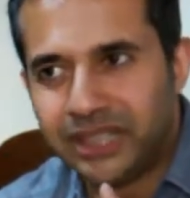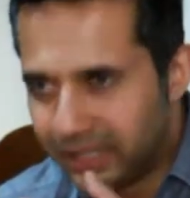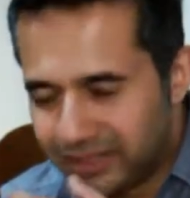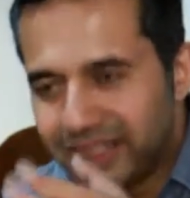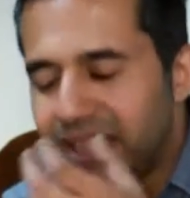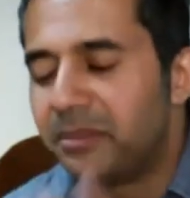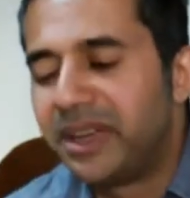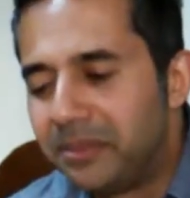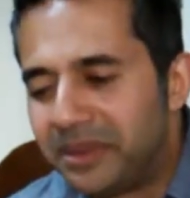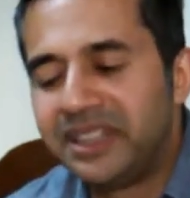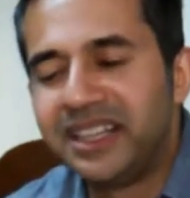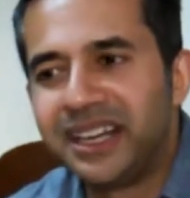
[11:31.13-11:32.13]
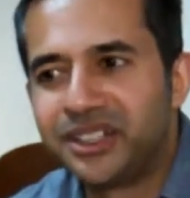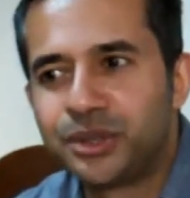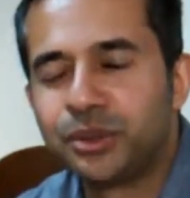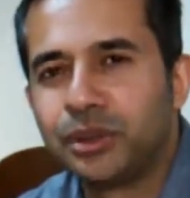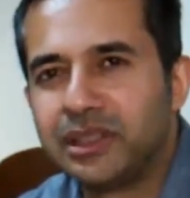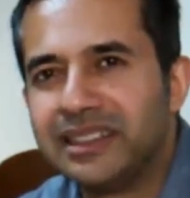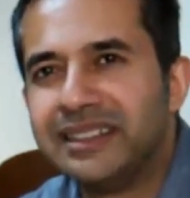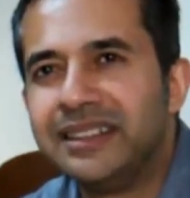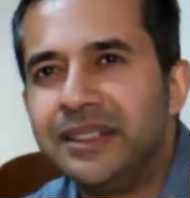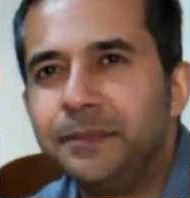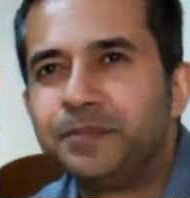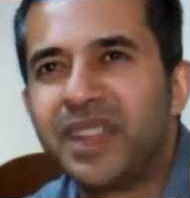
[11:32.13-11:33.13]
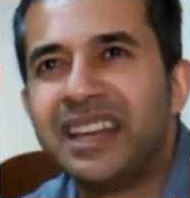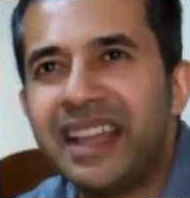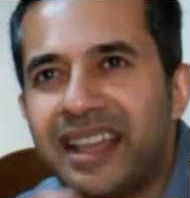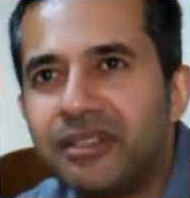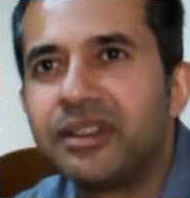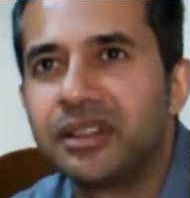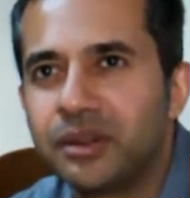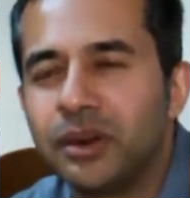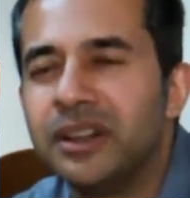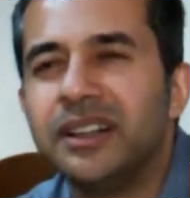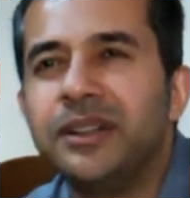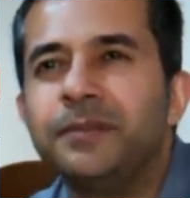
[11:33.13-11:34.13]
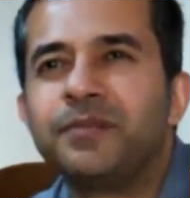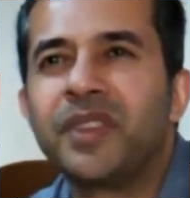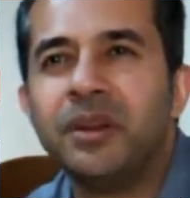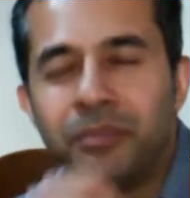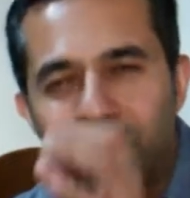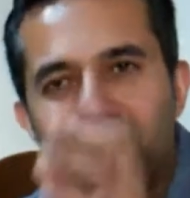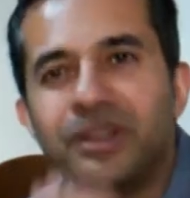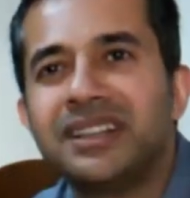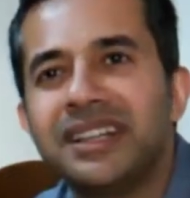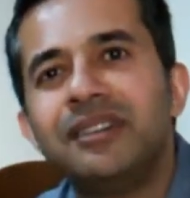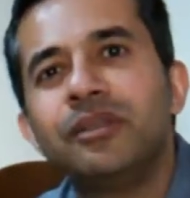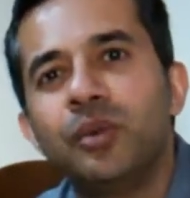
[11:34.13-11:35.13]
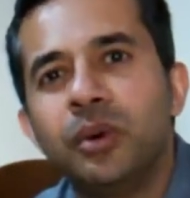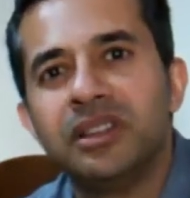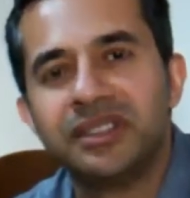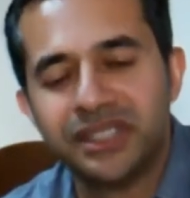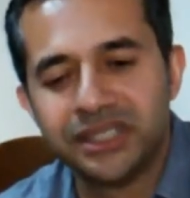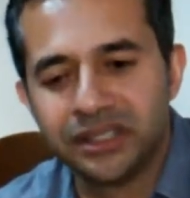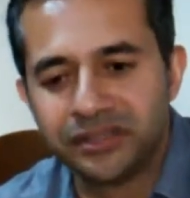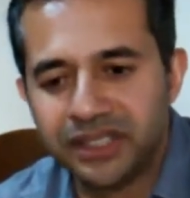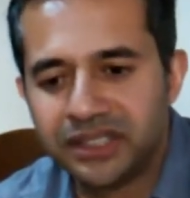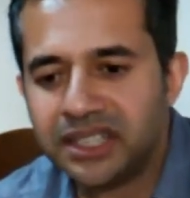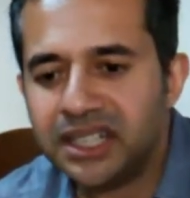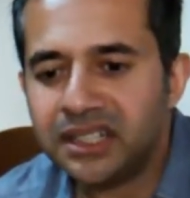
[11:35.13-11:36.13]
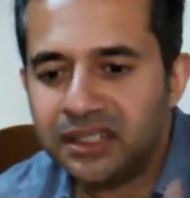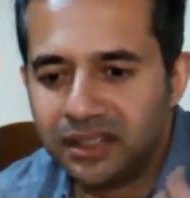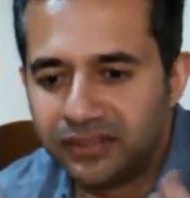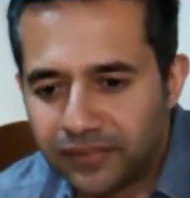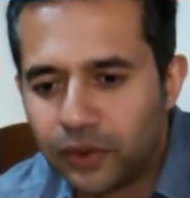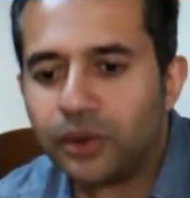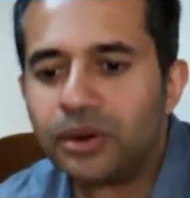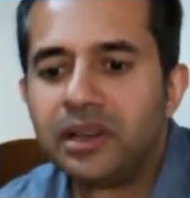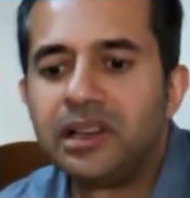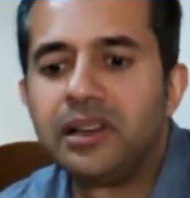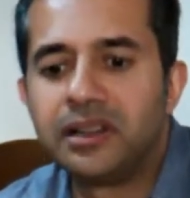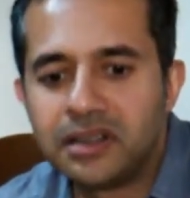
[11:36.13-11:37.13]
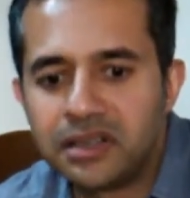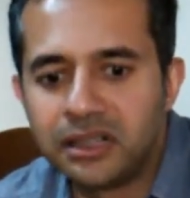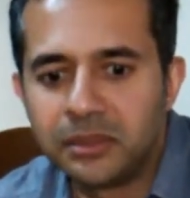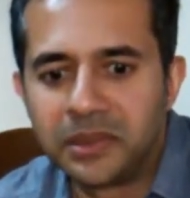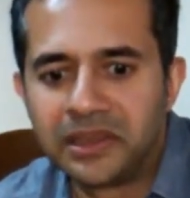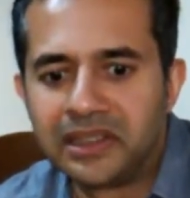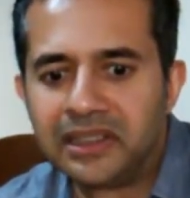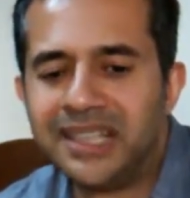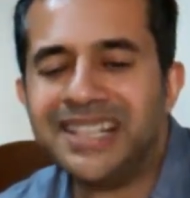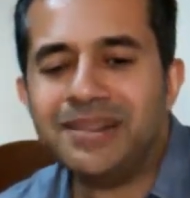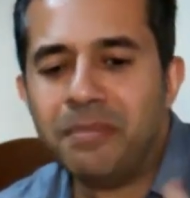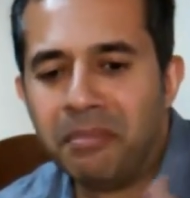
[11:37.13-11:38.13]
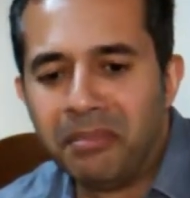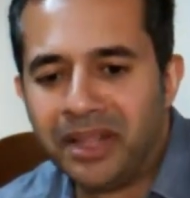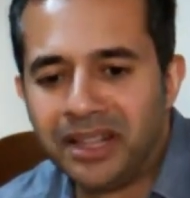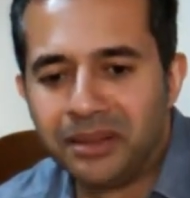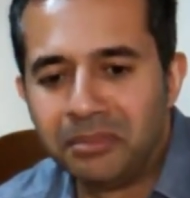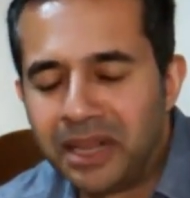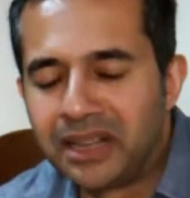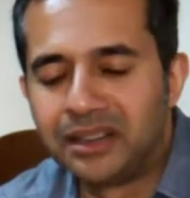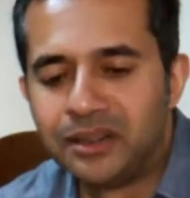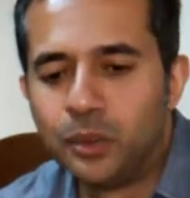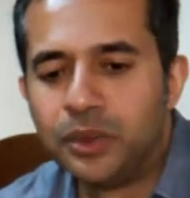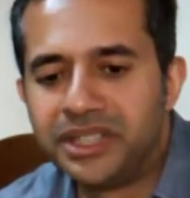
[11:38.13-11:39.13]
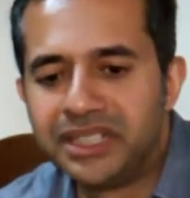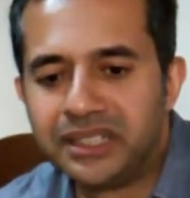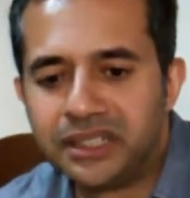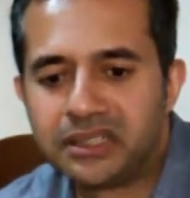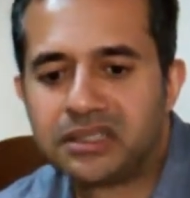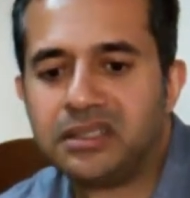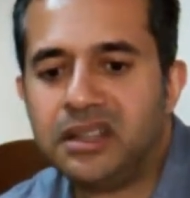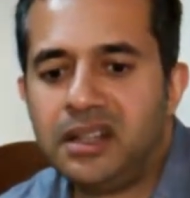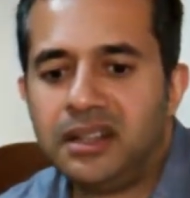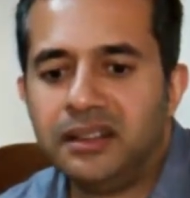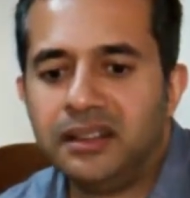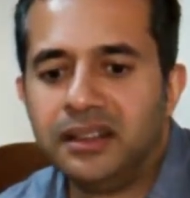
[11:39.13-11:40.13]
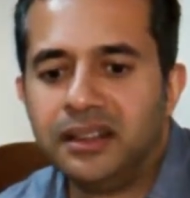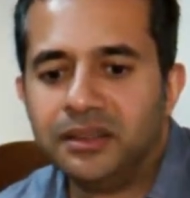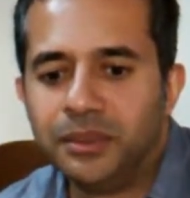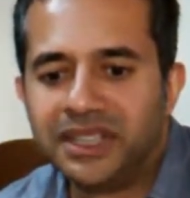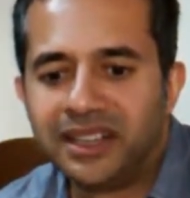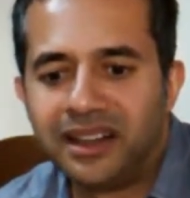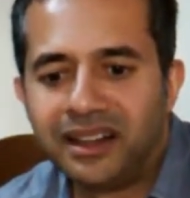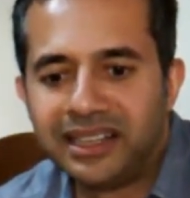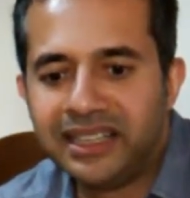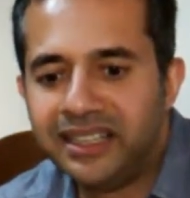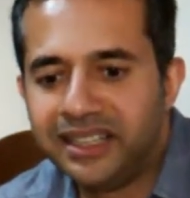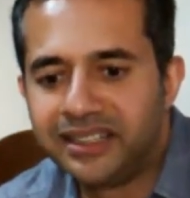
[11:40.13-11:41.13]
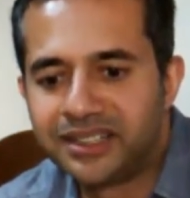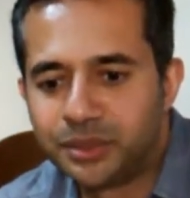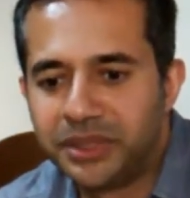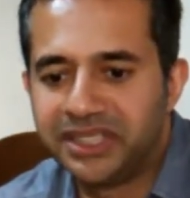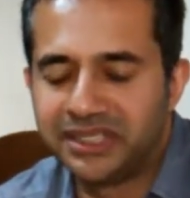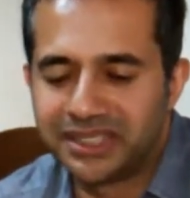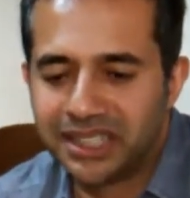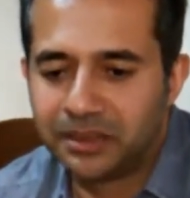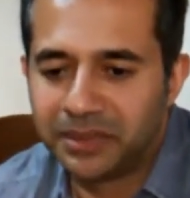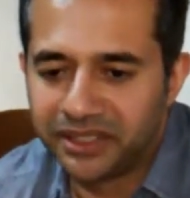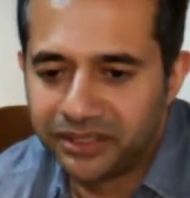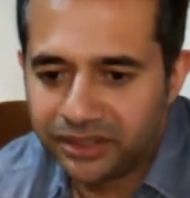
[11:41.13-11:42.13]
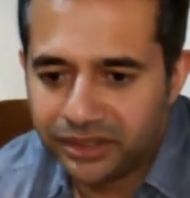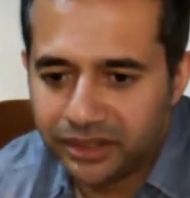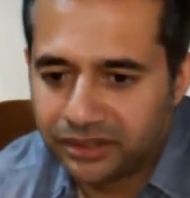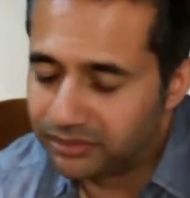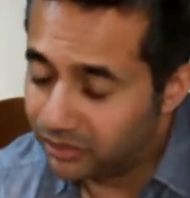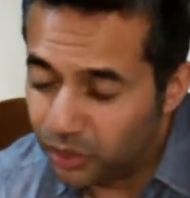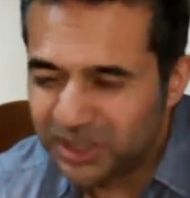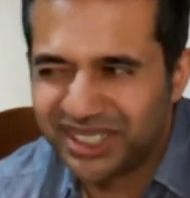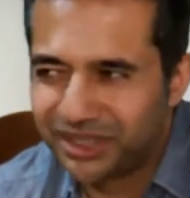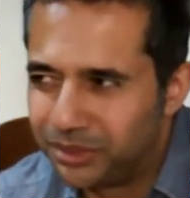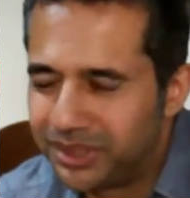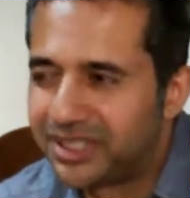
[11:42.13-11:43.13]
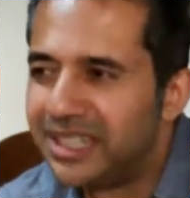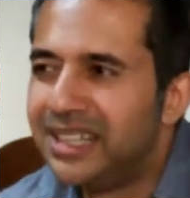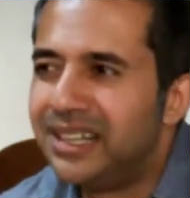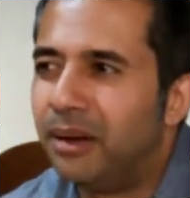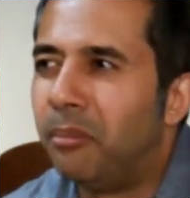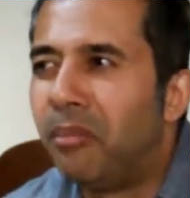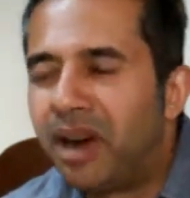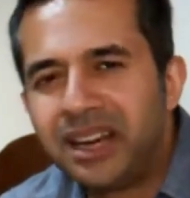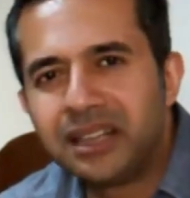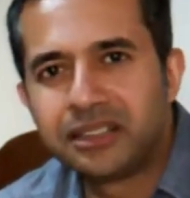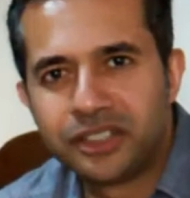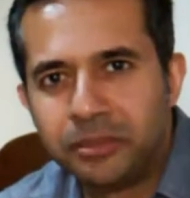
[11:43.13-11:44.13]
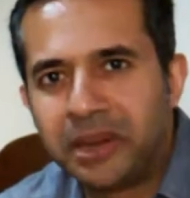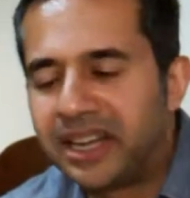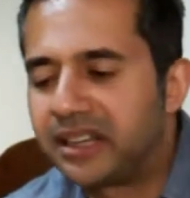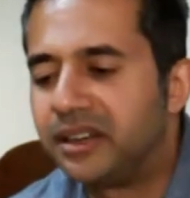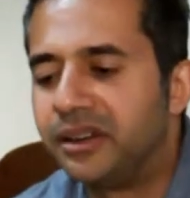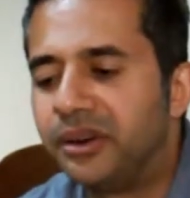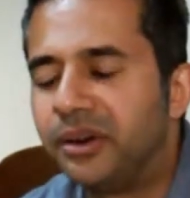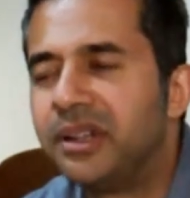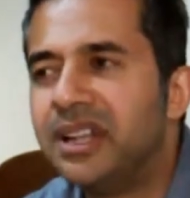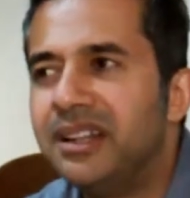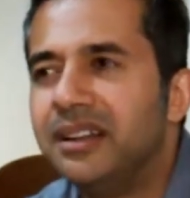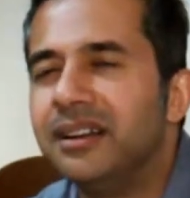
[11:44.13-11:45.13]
they may be the actual inherent broken down qualities of it. Floral, herbal, mellow woodiness, with a honey sweetness coming through. Also with a mild tobacco